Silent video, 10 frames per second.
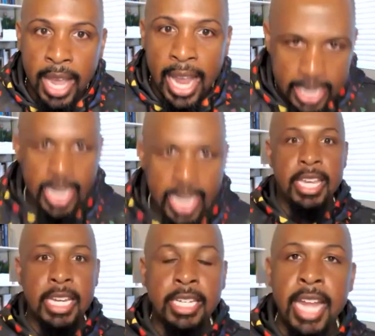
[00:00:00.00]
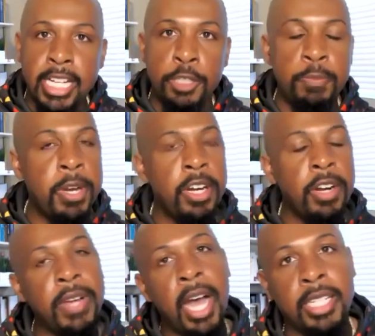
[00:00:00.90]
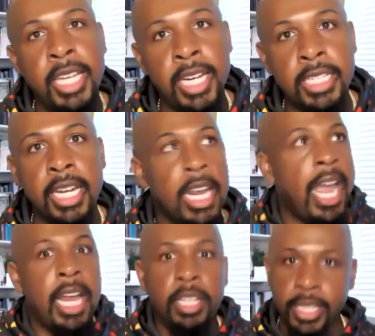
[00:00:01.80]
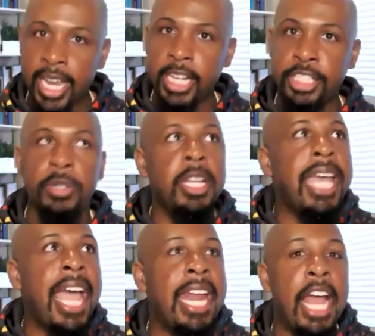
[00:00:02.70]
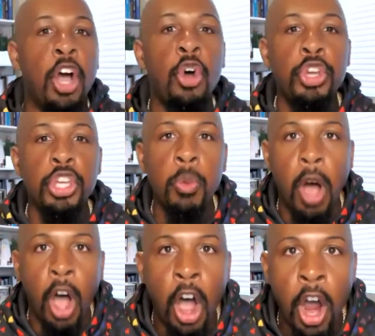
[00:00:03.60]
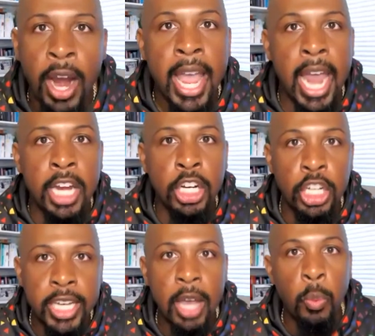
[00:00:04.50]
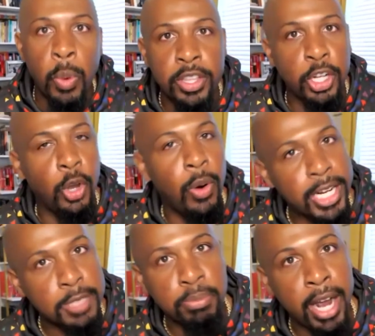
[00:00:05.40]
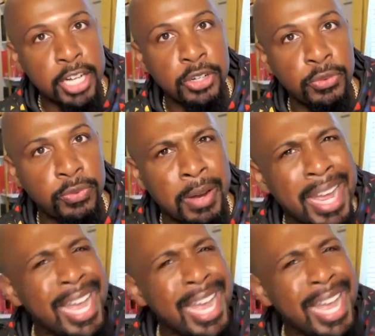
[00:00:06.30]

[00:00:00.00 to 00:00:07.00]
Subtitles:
And that thing, that spirit of God kicked in. And look at you, look at who you are and look at where the Lord has brought you from.